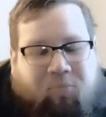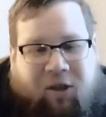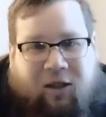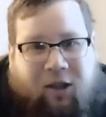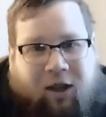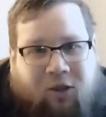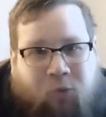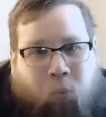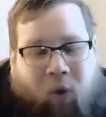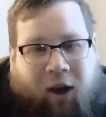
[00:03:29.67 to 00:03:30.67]
But it's like
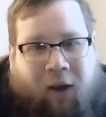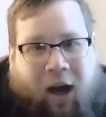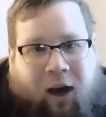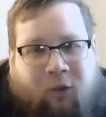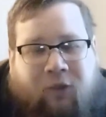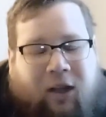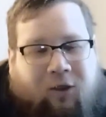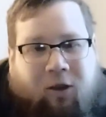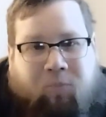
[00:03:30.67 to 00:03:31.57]
this warehouse, and there